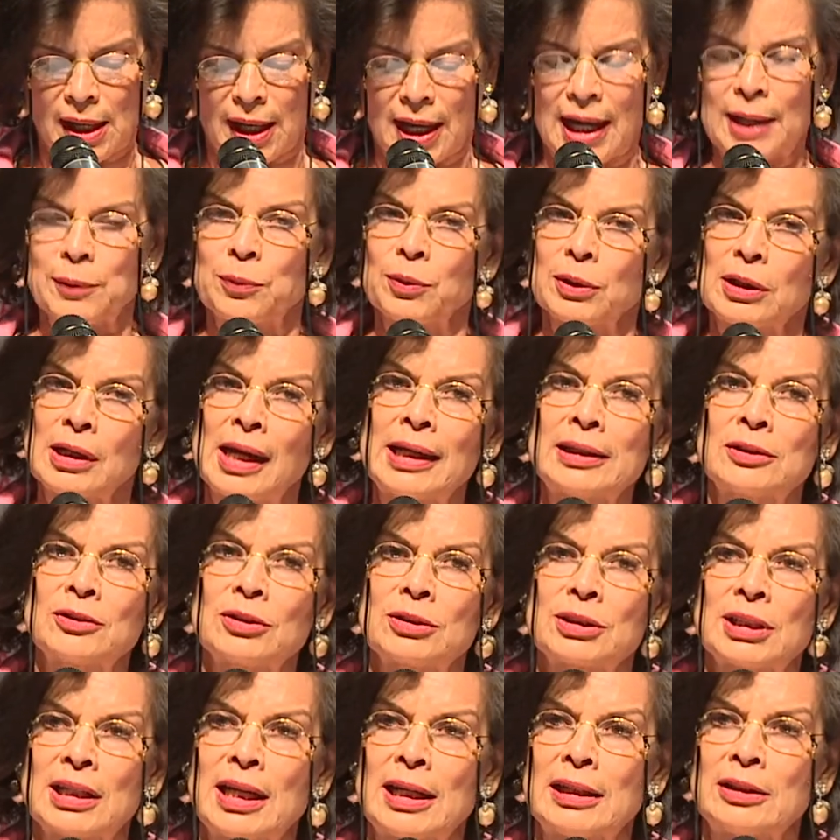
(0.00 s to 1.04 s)
I would like
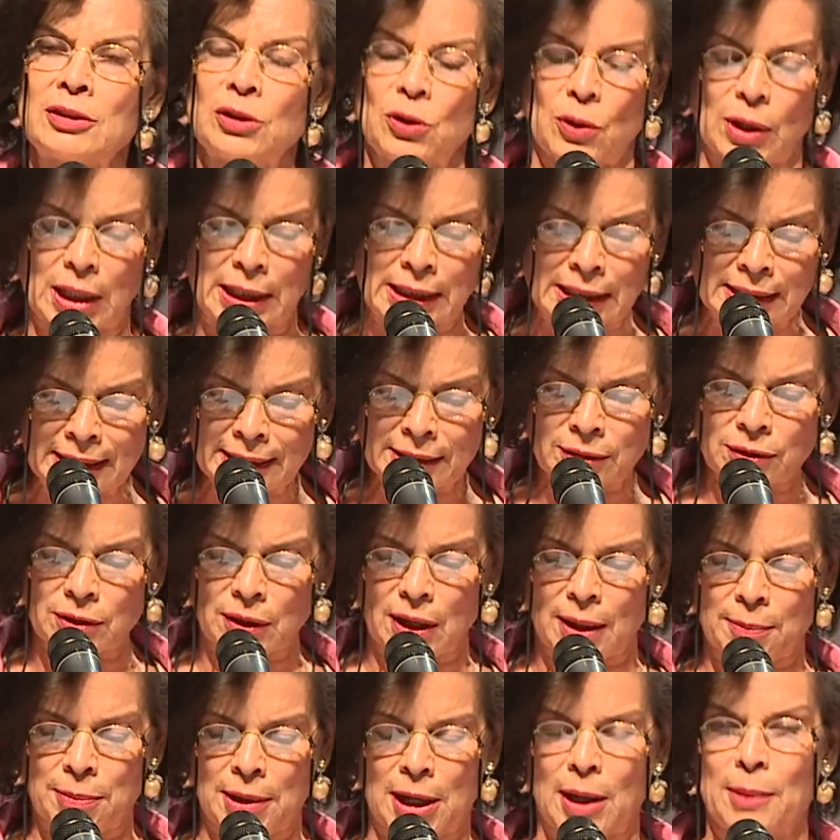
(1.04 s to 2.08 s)
to tell you a little
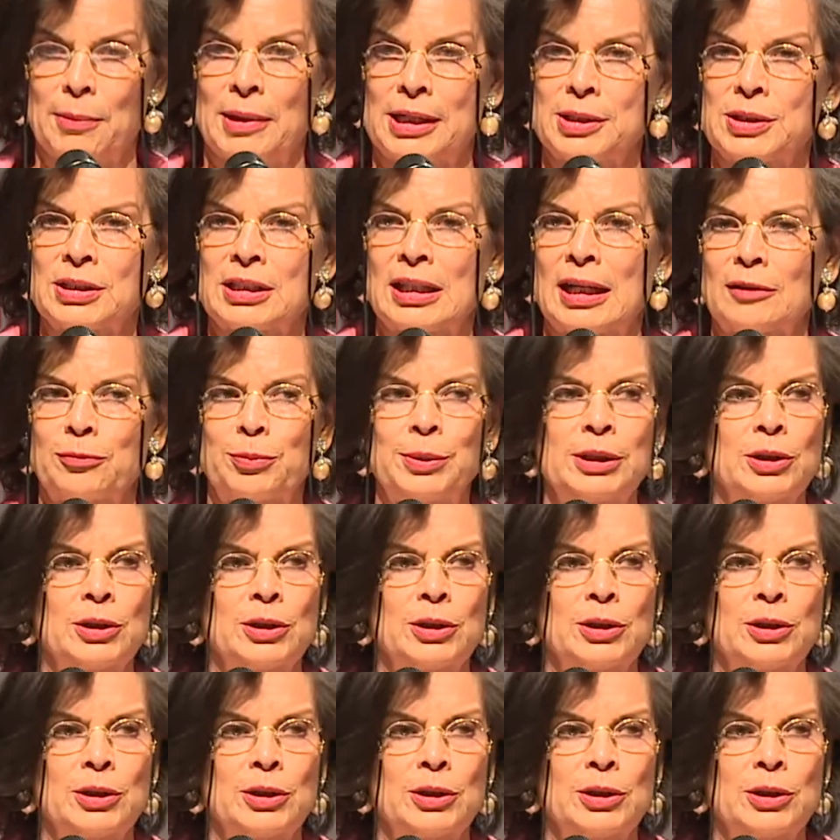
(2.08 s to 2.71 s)
about myself,